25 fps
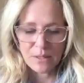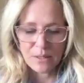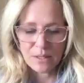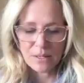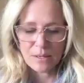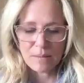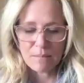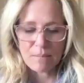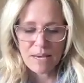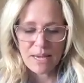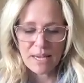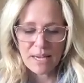And
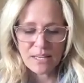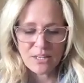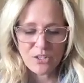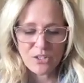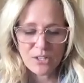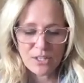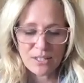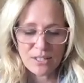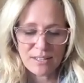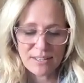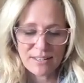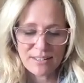you can
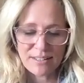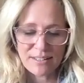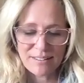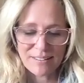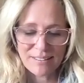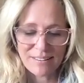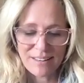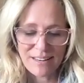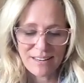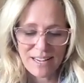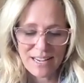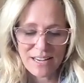
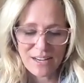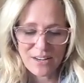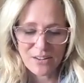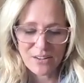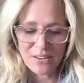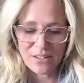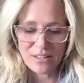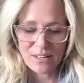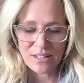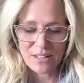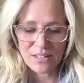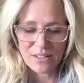imagine
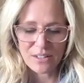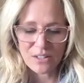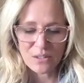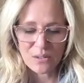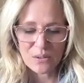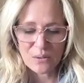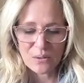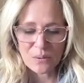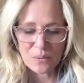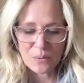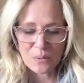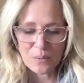now that
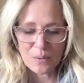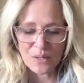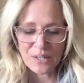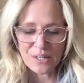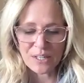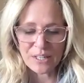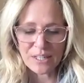you